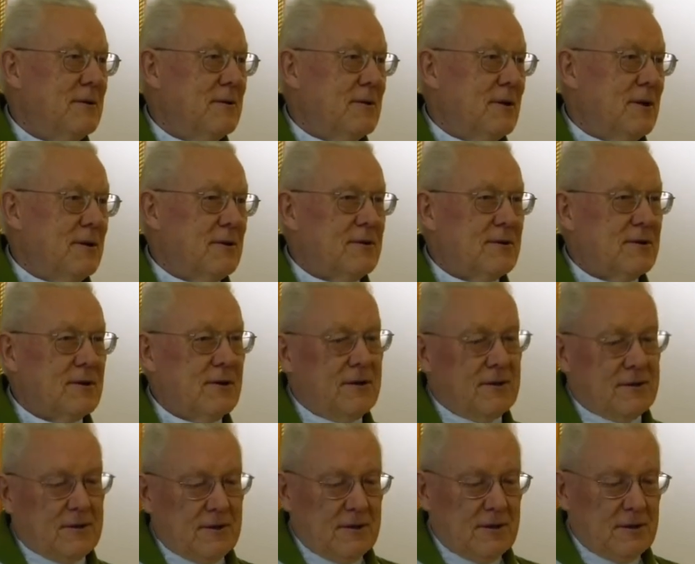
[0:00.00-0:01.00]
That's
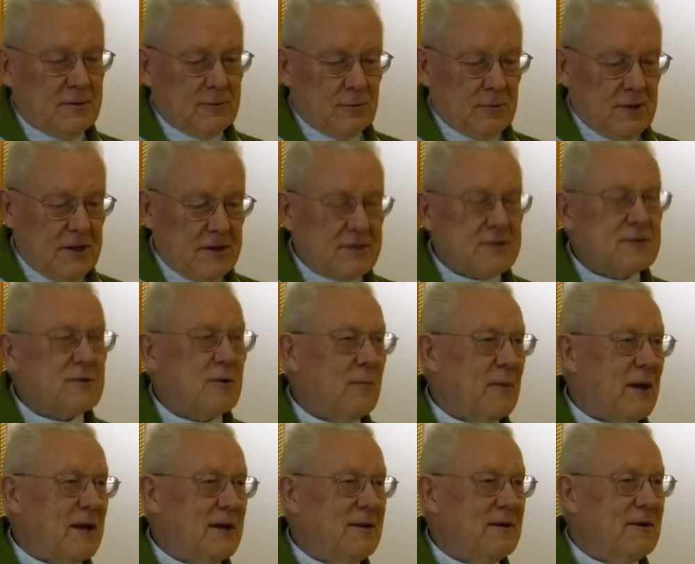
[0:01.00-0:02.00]
today so
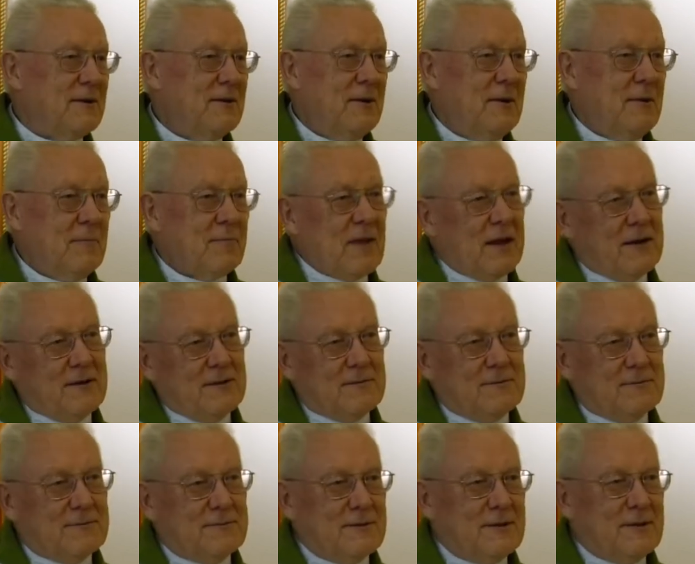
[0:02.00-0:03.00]
many. And
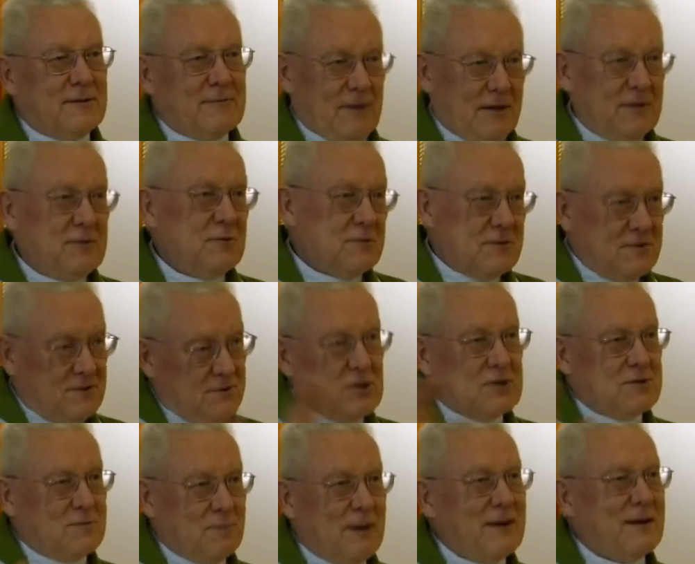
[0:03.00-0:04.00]
I use
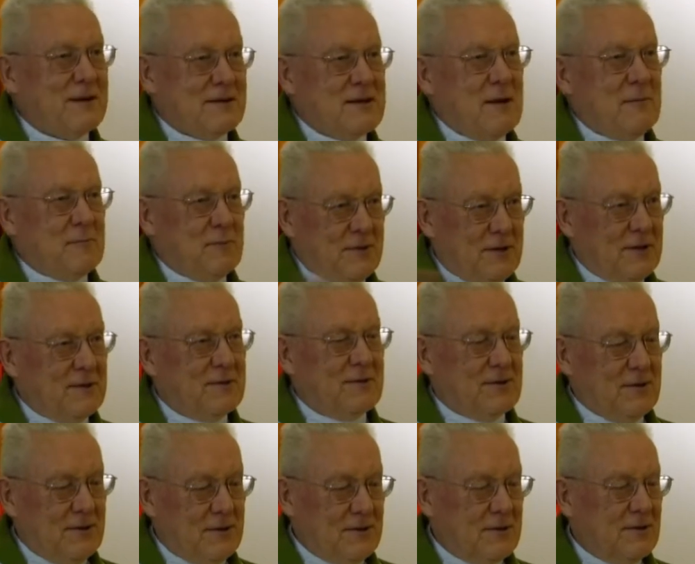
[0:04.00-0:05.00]
just one example,
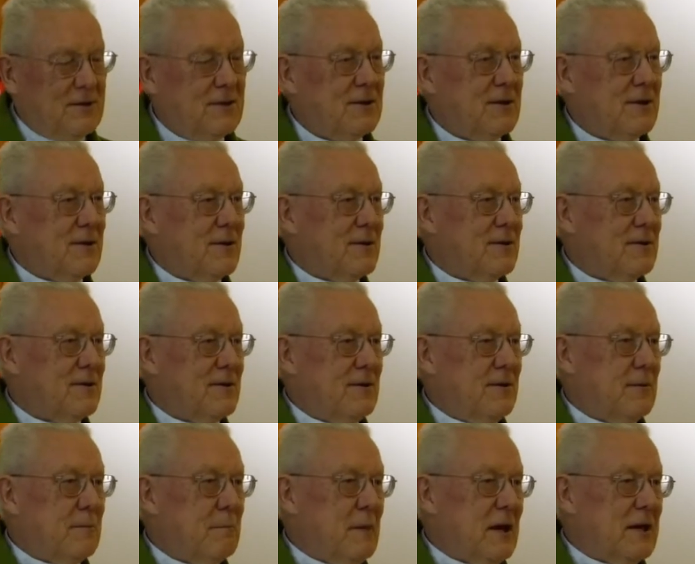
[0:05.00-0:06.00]
that's
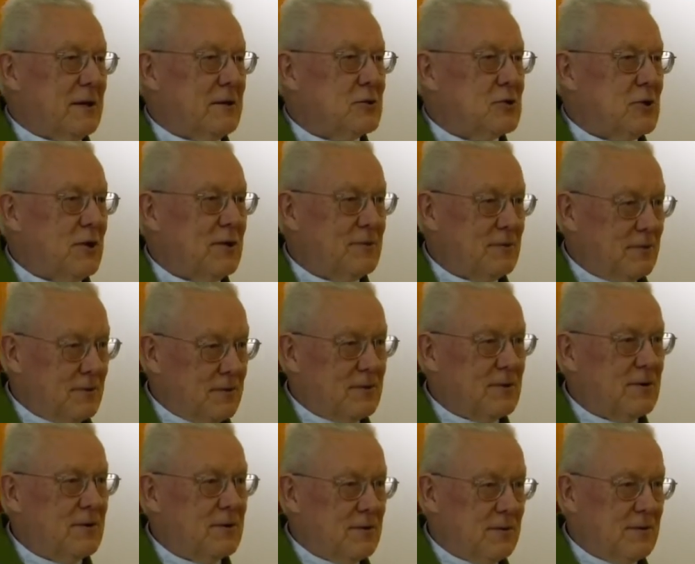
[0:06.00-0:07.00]
marriage and
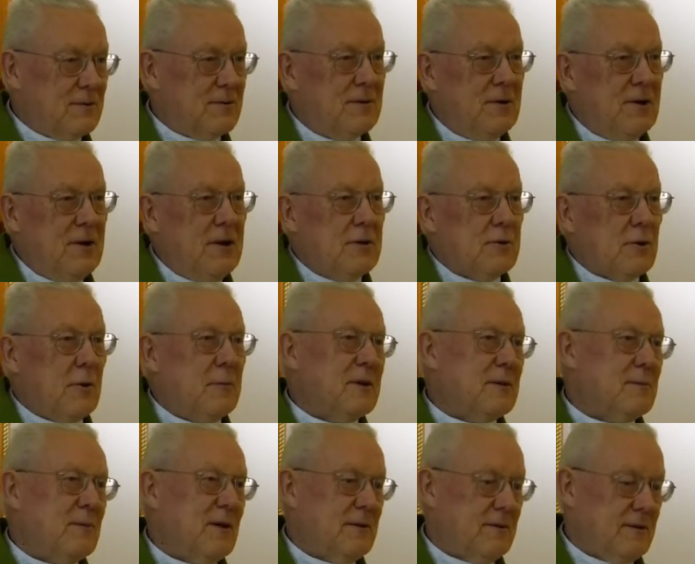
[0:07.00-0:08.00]
the
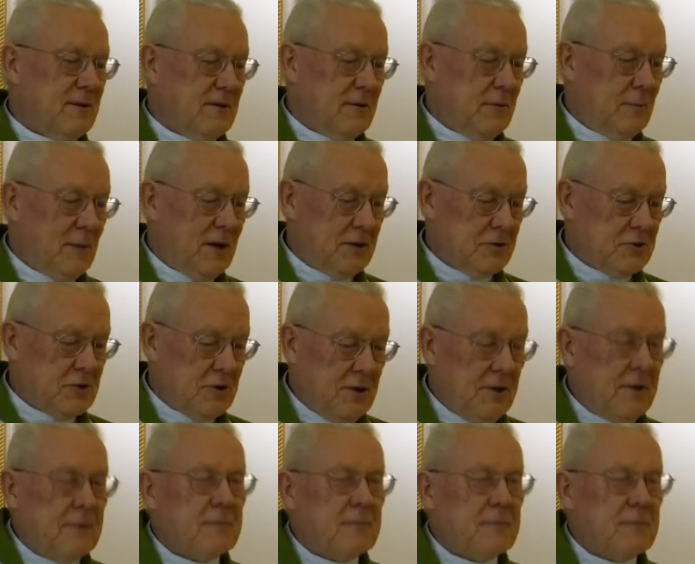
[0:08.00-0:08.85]
commitment in the marriage.